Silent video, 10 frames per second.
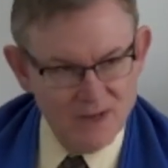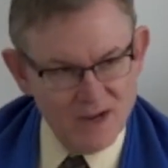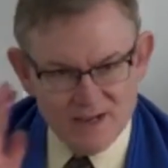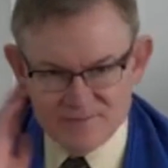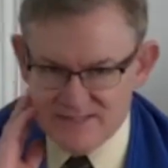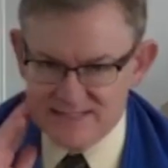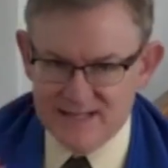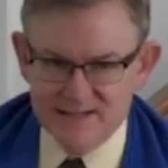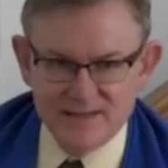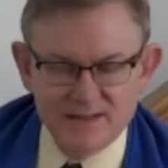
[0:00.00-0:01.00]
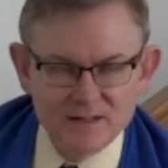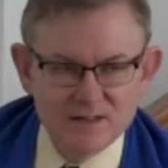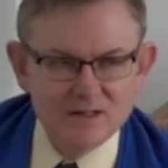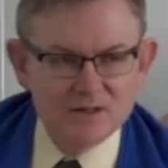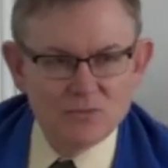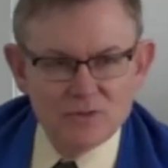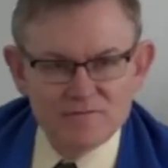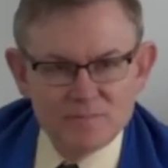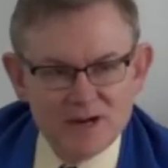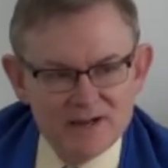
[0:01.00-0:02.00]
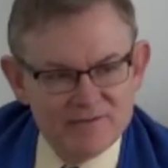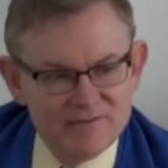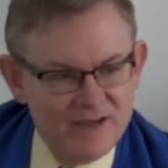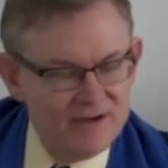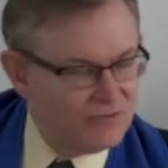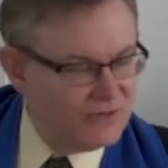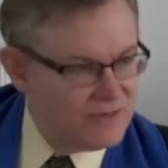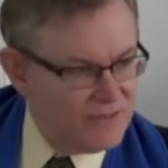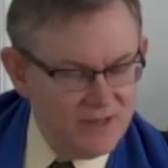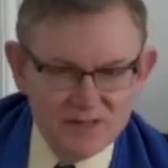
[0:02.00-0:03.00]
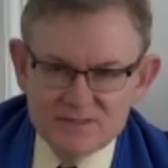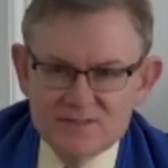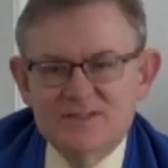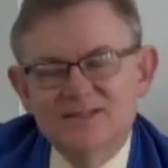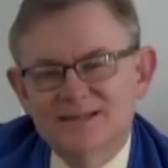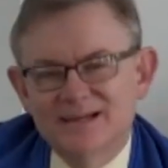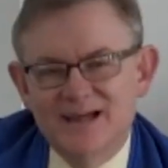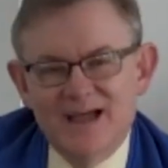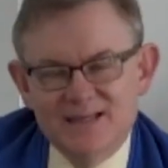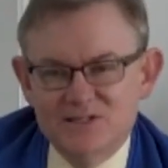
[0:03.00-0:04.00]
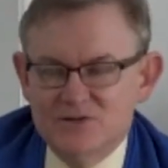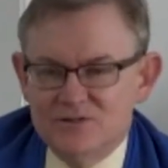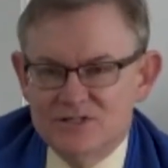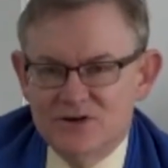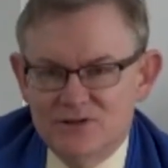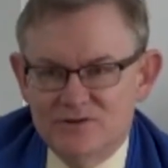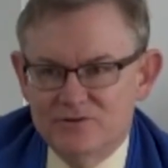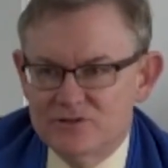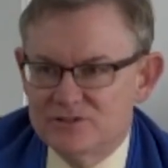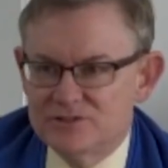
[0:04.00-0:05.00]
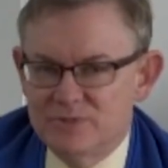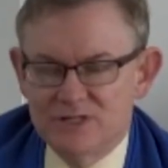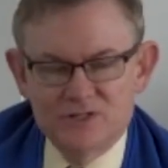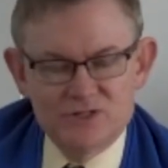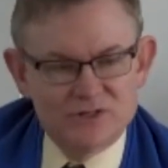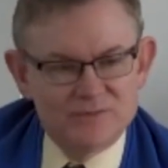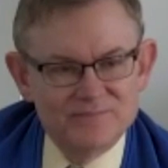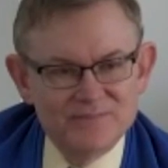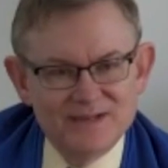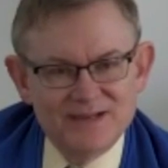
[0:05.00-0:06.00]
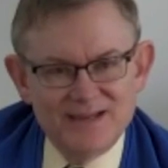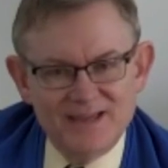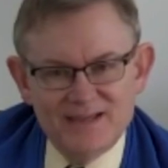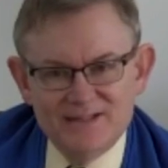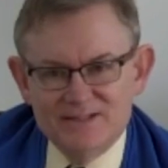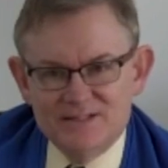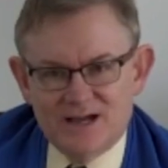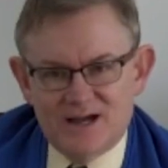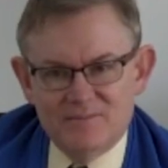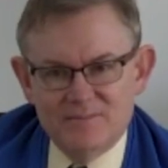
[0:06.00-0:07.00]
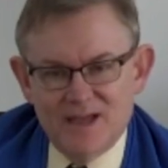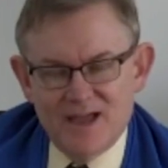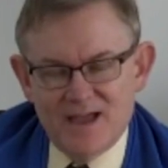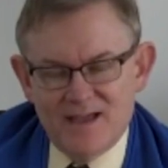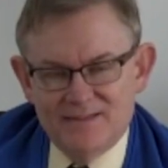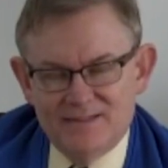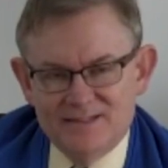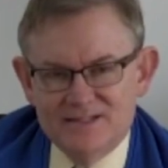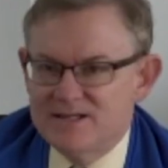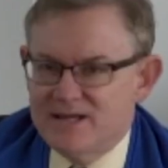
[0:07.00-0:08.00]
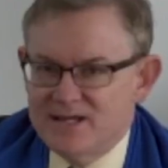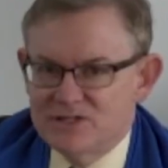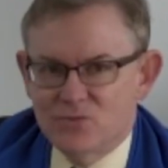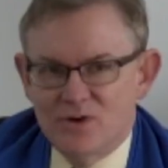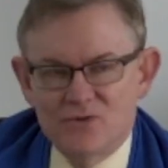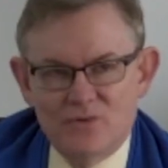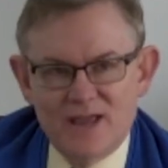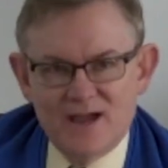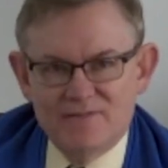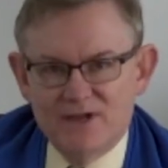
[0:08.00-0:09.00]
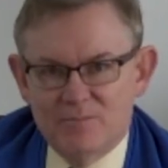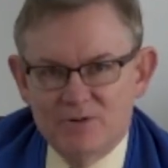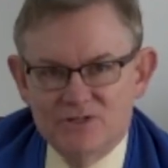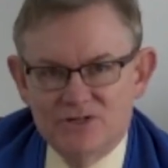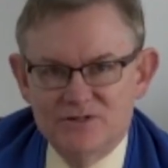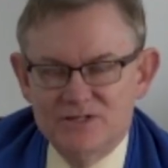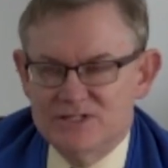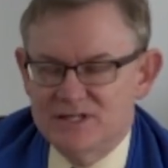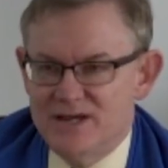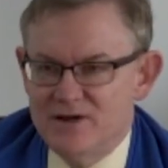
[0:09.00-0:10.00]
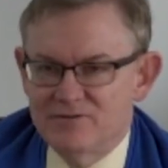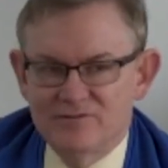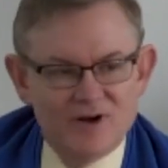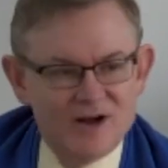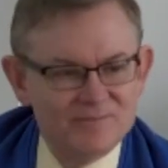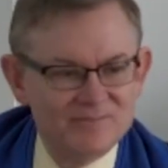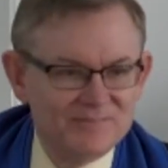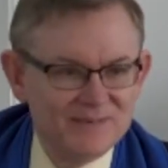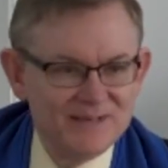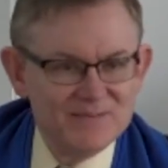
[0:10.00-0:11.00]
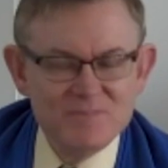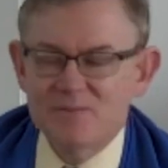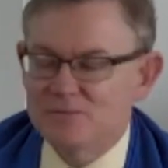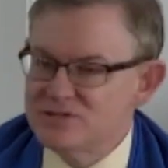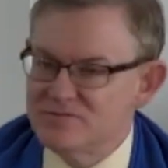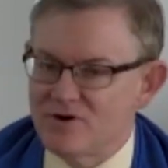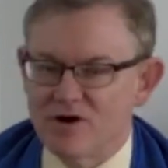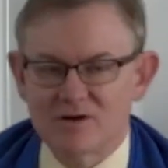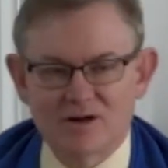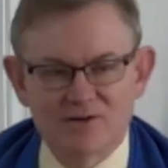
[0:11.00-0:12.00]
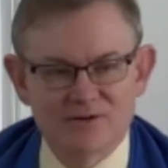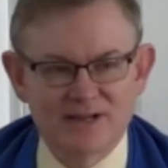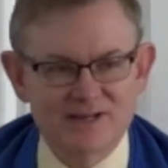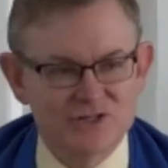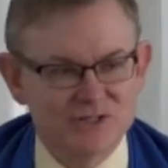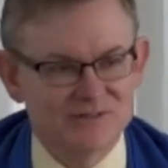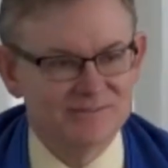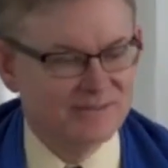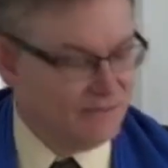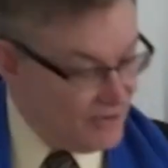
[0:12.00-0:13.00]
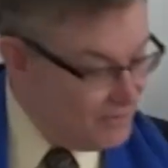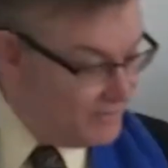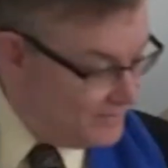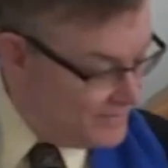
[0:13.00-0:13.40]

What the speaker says: I have to say that one of my favorite things as a Unitarian Universalist minister is the Sundays when we have the opportunity to hear from members of our congregation from